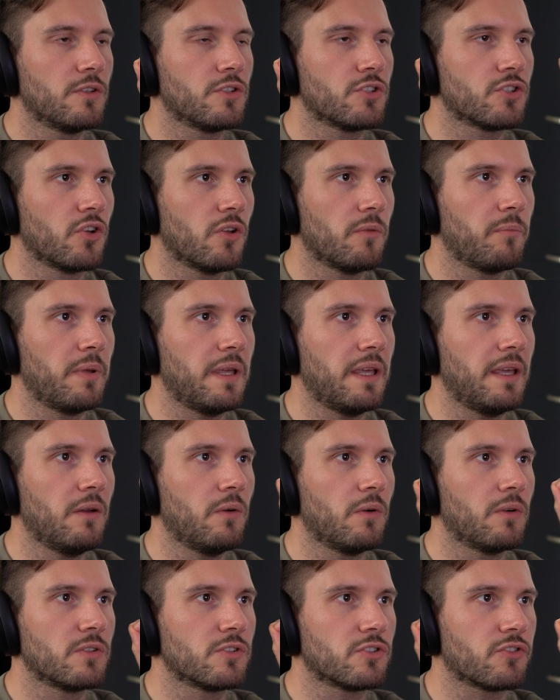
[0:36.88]
should
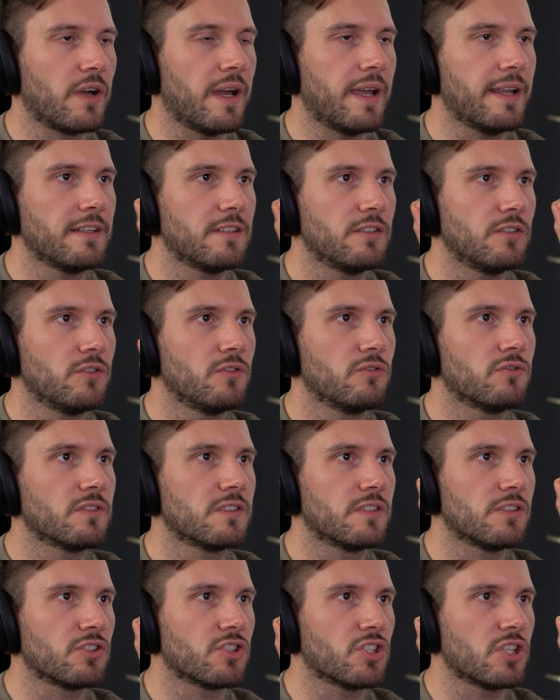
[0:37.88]
be trying to use
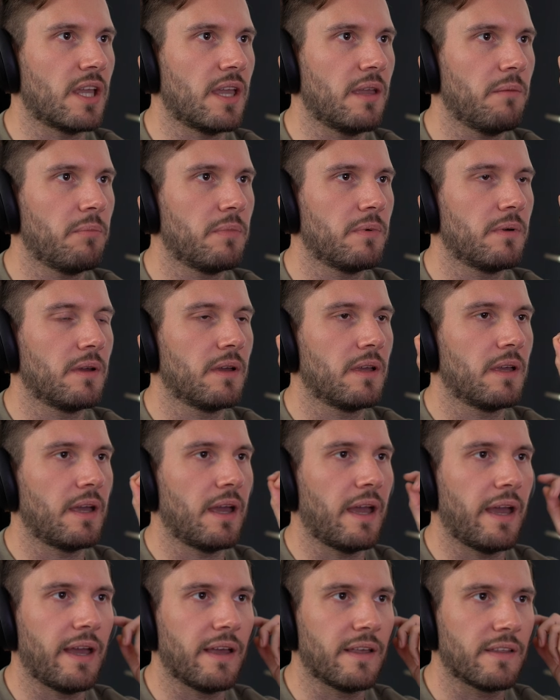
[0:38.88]
this shape
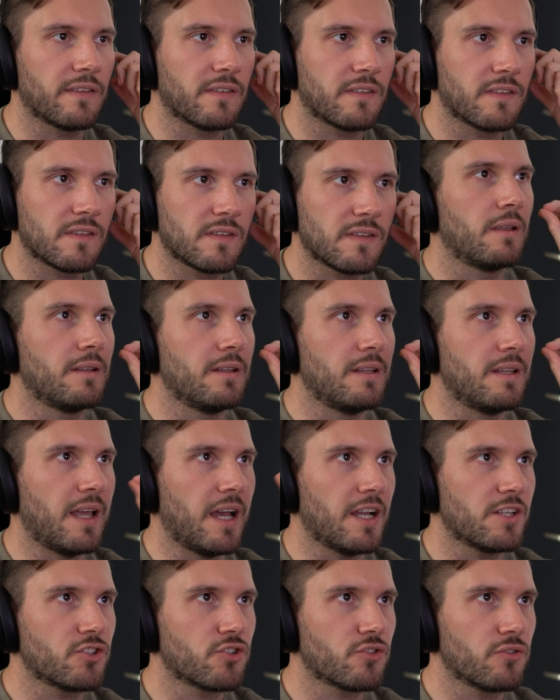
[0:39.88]
as
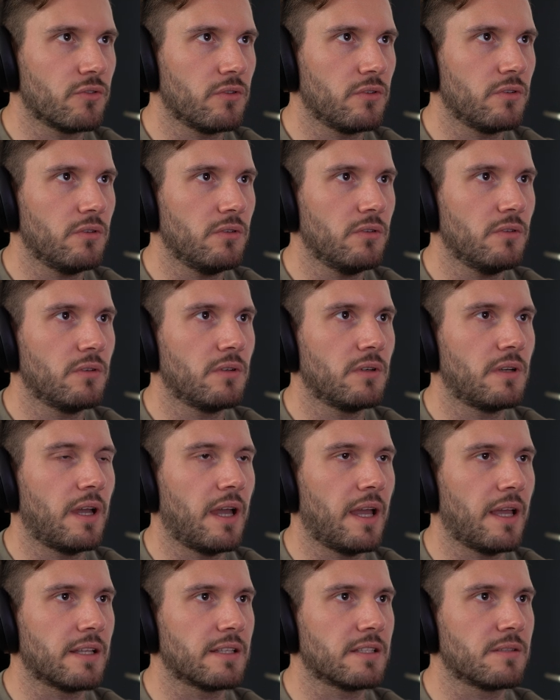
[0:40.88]
natural
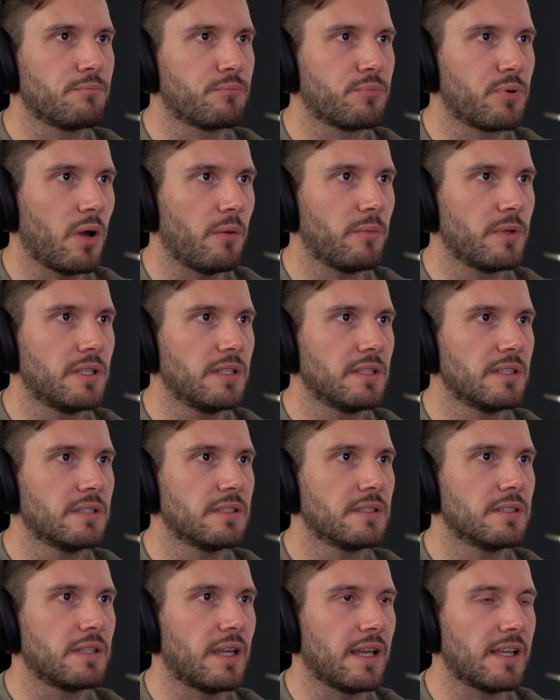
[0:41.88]
and prominent
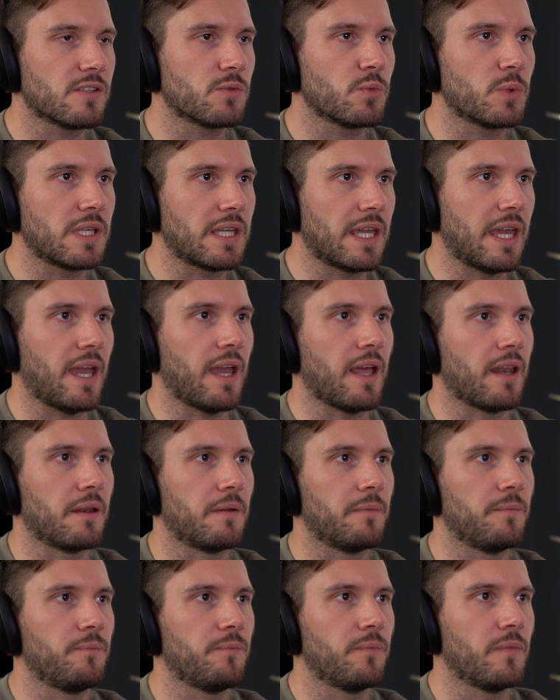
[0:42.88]
as we can,
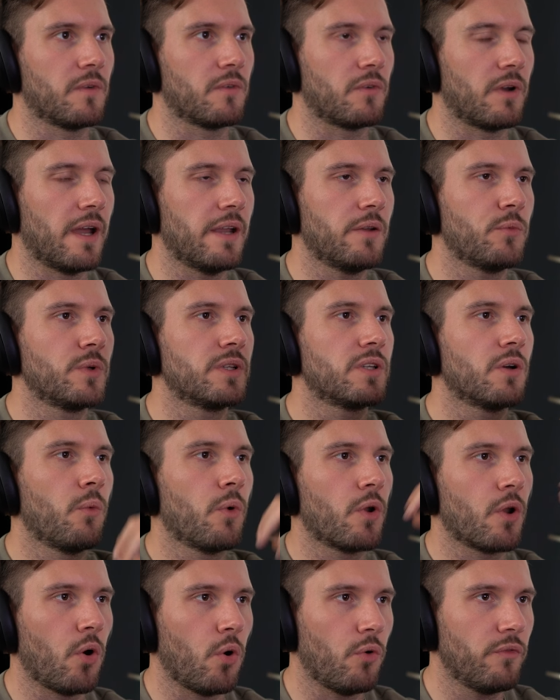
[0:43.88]
right? We don't
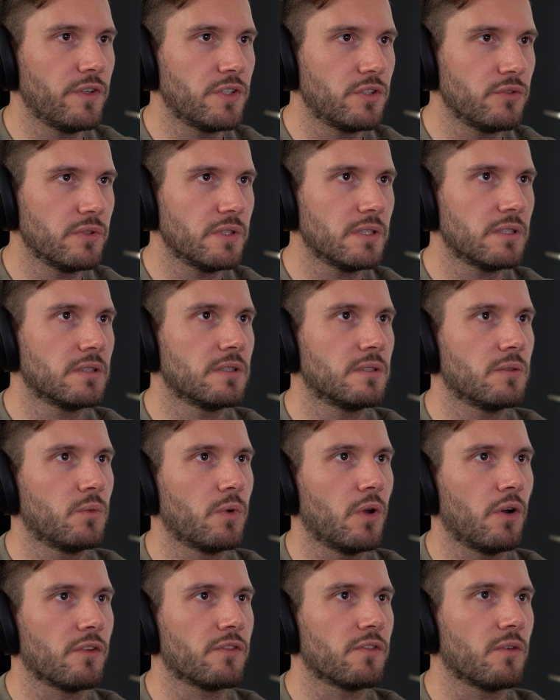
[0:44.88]
want to overdo it. We
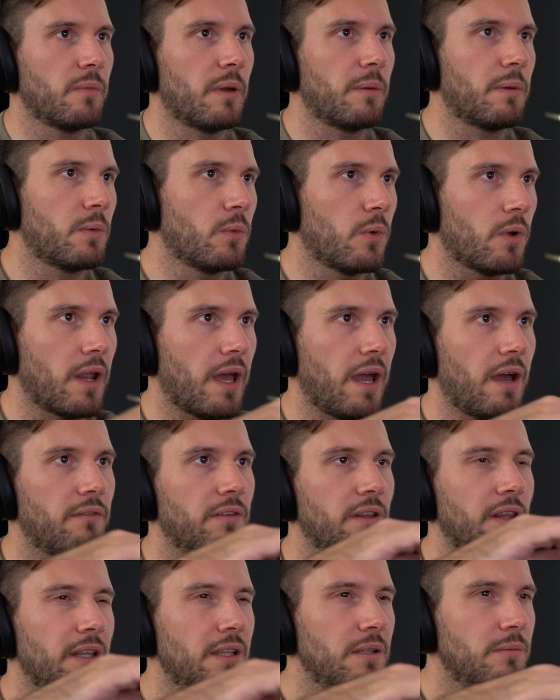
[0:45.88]
also maybe want to have a
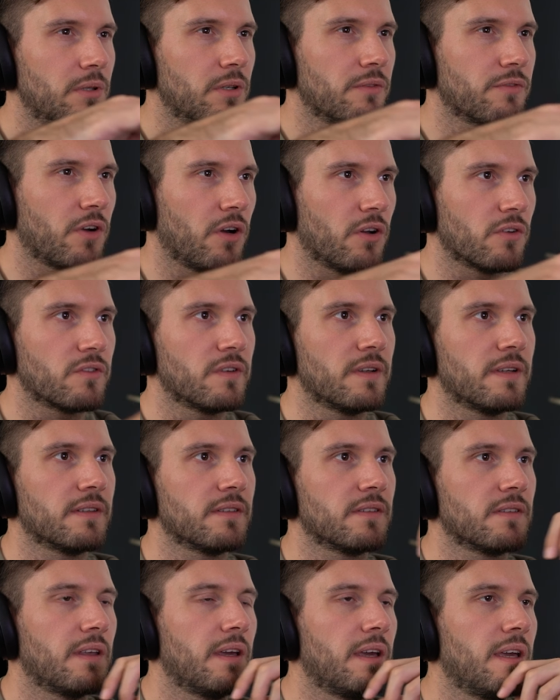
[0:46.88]
little bit of
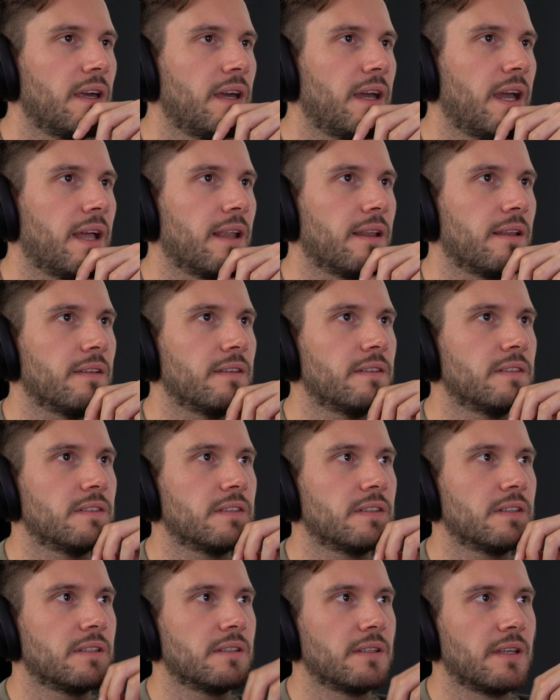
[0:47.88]
contrast, and
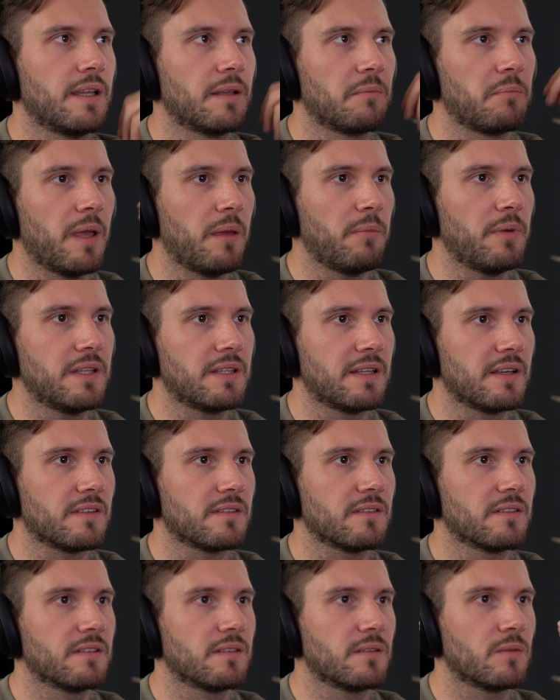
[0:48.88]
it maybe
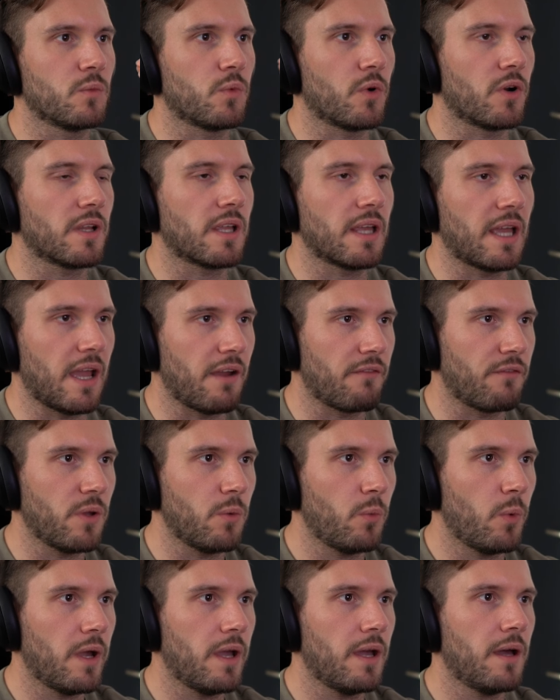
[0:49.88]
doesn't work
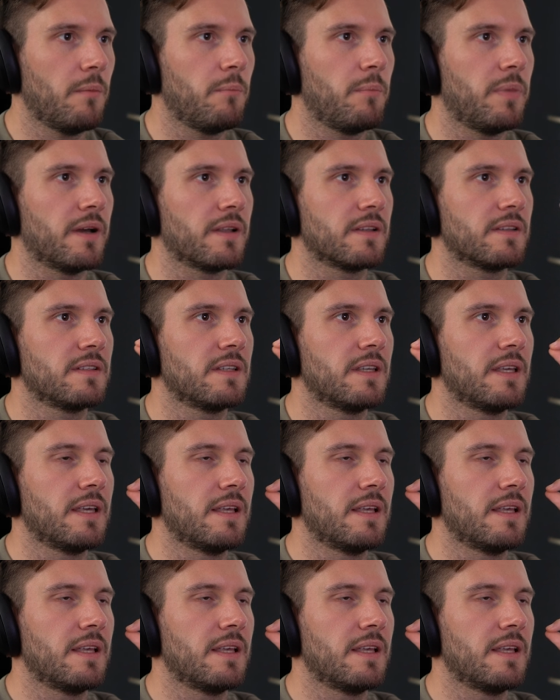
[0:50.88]
everywhere, but